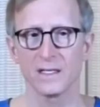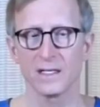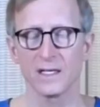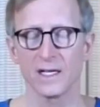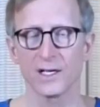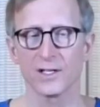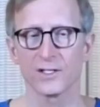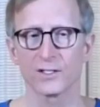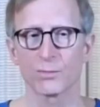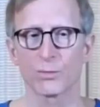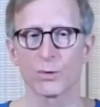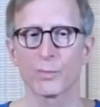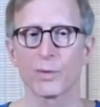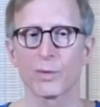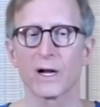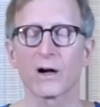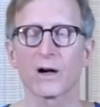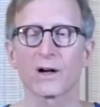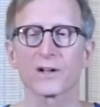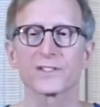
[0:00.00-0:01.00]
And to
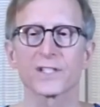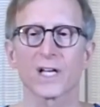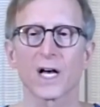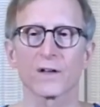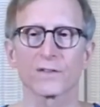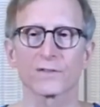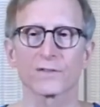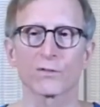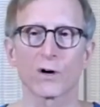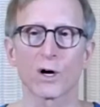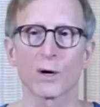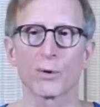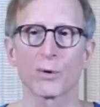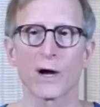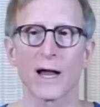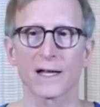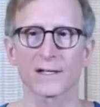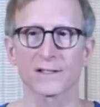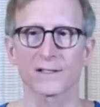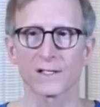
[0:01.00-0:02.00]
prepare ourselves for our
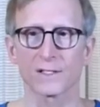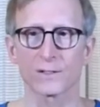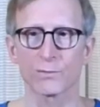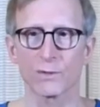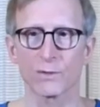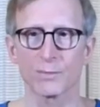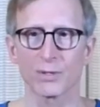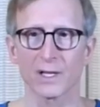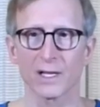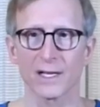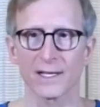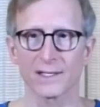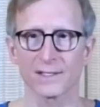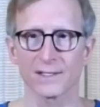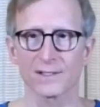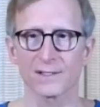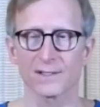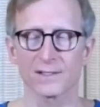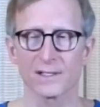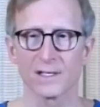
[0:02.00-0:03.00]
practice, we
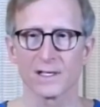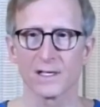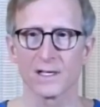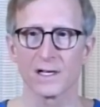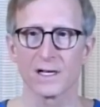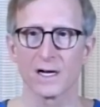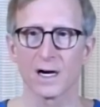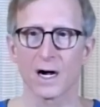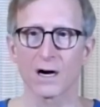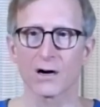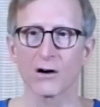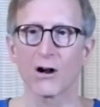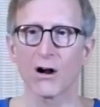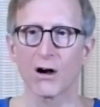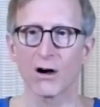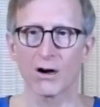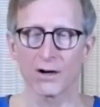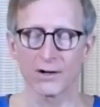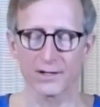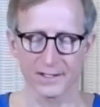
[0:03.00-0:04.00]
place our
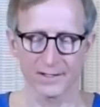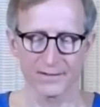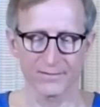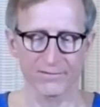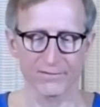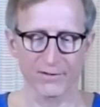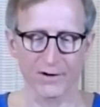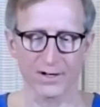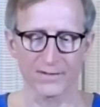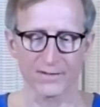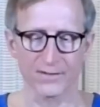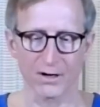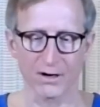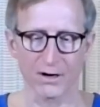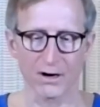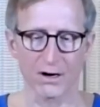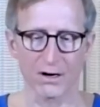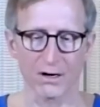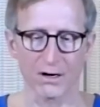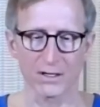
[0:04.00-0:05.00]
heart in front of our
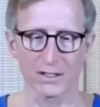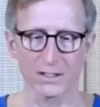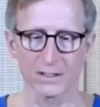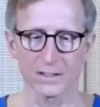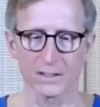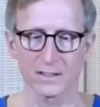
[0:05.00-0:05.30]
heart.